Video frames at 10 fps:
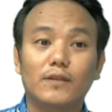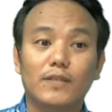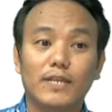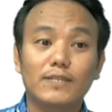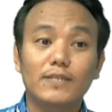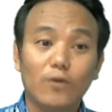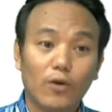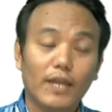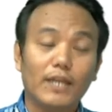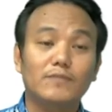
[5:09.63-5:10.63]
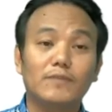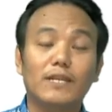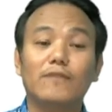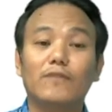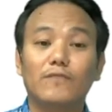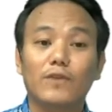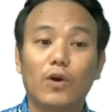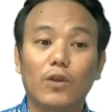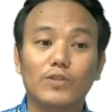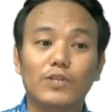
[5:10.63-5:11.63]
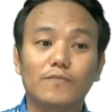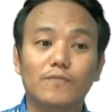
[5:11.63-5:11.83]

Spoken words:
That is the organismic level of ecology.